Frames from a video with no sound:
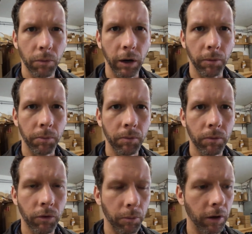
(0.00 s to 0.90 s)
where
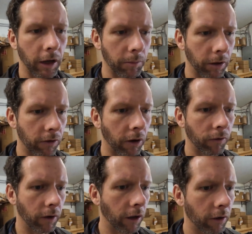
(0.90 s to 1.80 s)
someone like
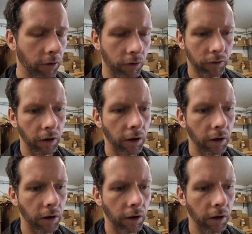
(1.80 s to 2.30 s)
myself and others